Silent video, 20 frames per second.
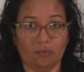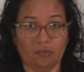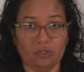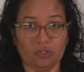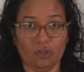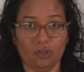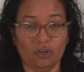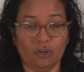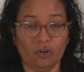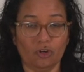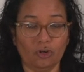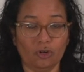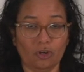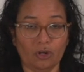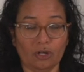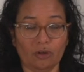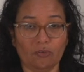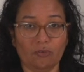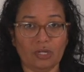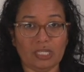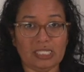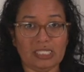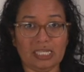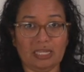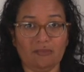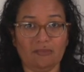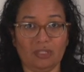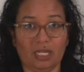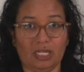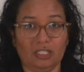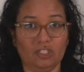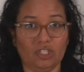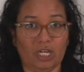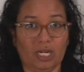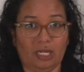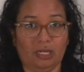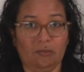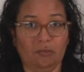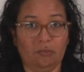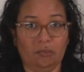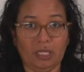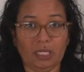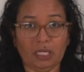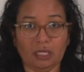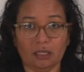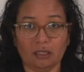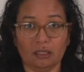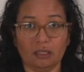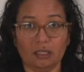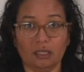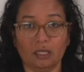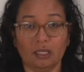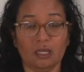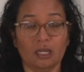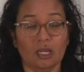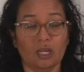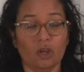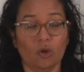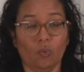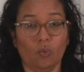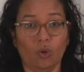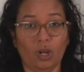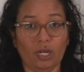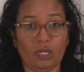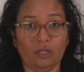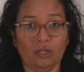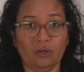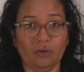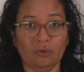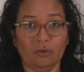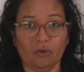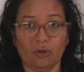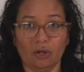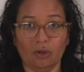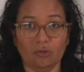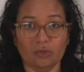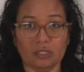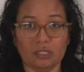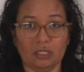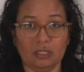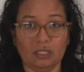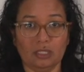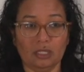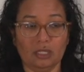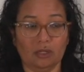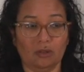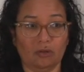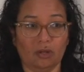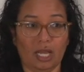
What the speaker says: So you're going to receive that check immediately when you close the deal.